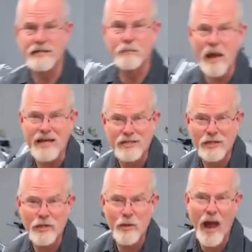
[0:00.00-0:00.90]
of space,
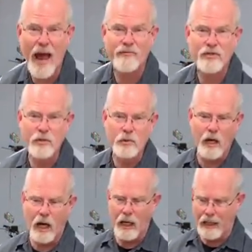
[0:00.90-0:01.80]
so you have
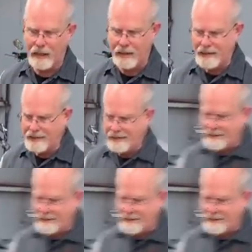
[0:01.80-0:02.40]
to